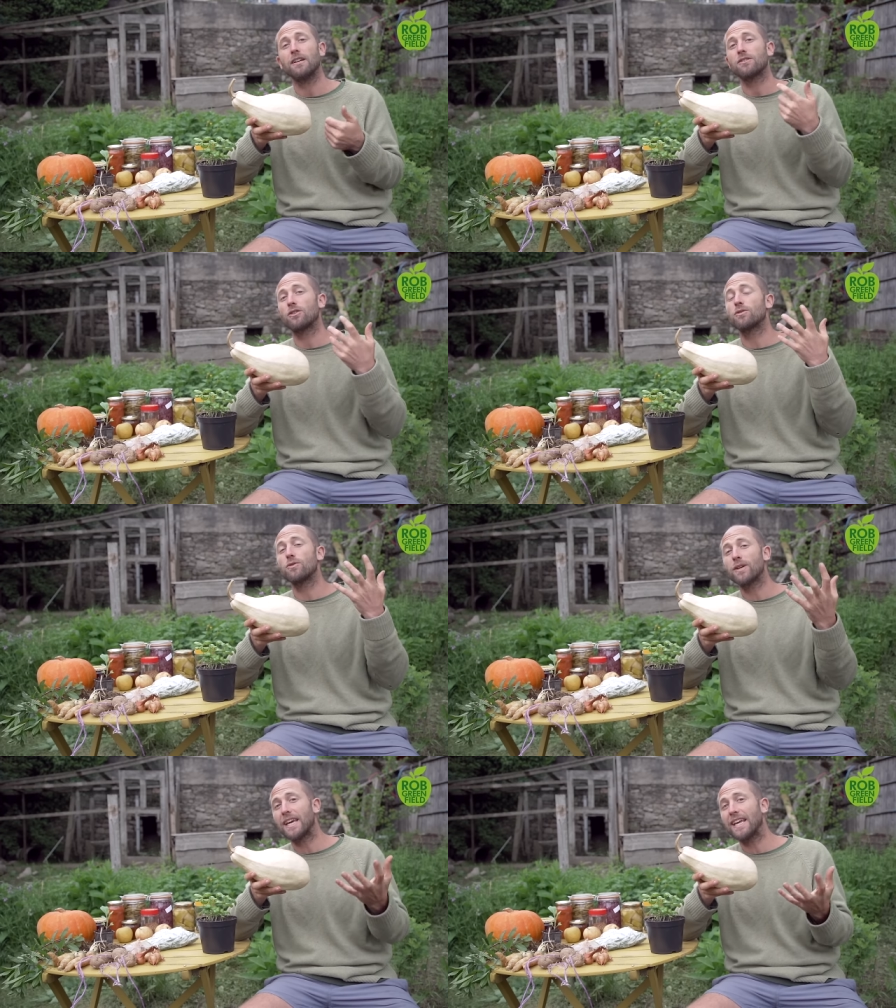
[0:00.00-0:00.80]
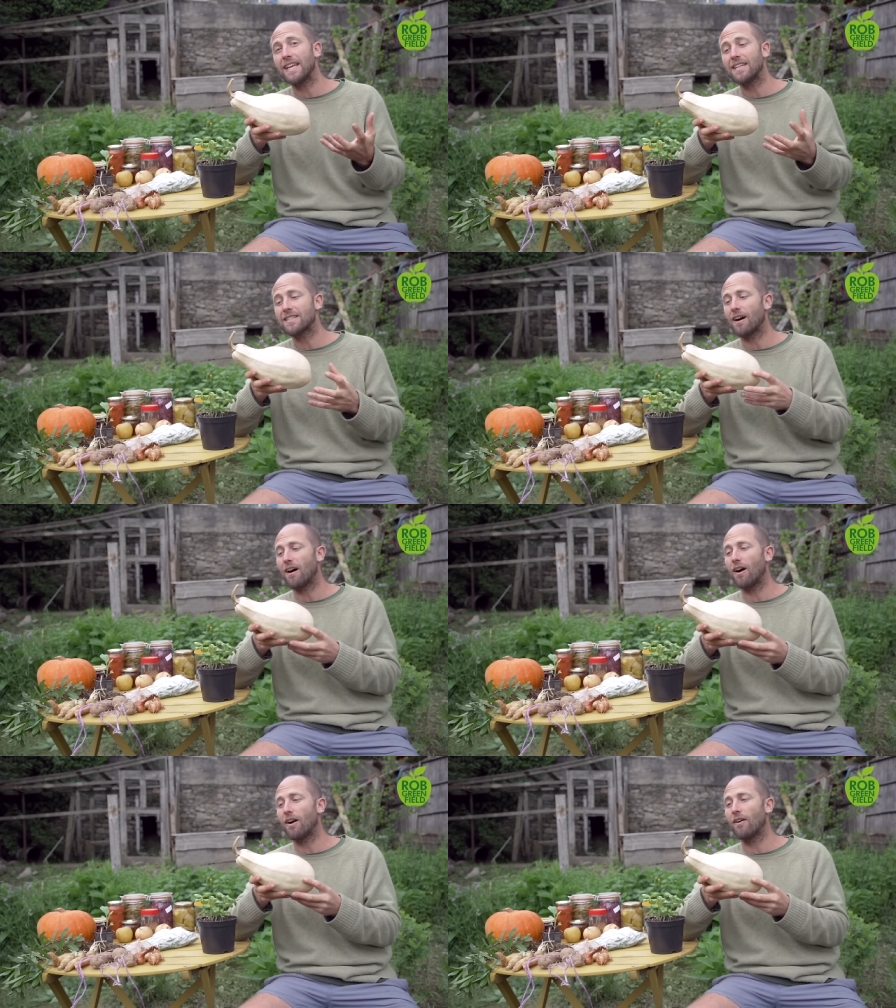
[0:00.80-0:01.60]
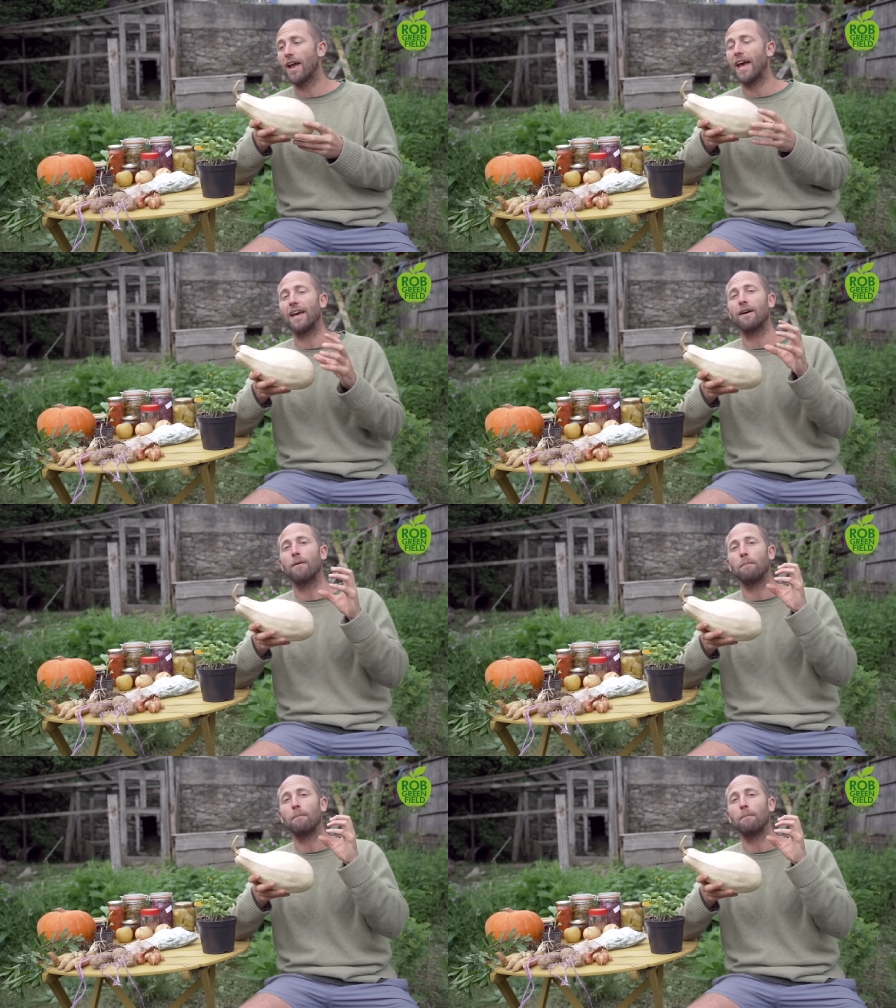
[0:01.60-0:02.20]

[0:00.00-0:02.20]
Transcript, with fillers: So zucchinis are a